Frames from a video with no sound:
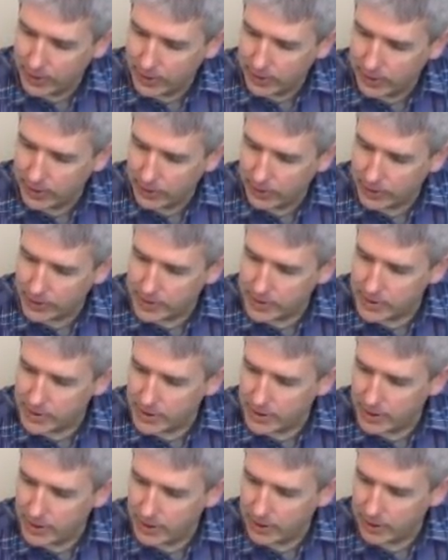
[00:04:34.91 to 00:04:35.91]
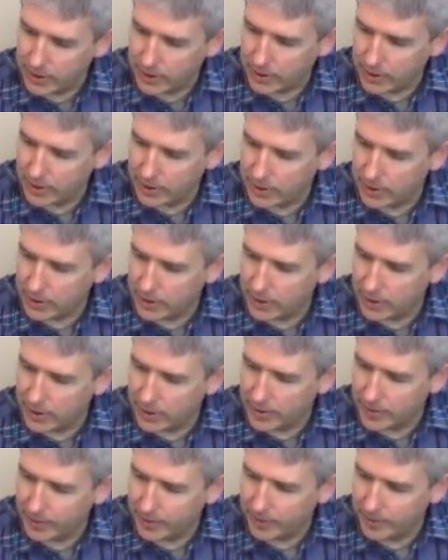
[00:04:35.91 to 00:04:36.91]
you can see
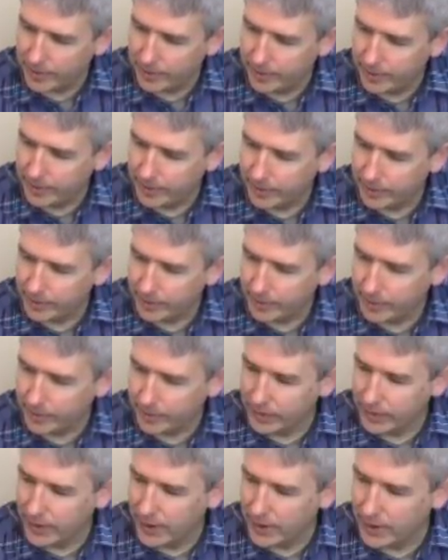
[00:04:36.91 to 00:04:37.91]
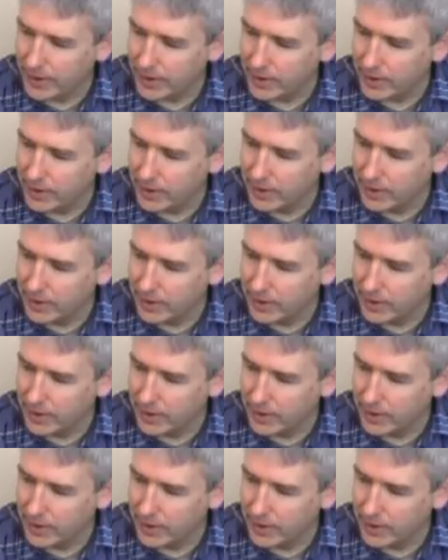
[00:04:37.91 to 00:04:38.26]
that it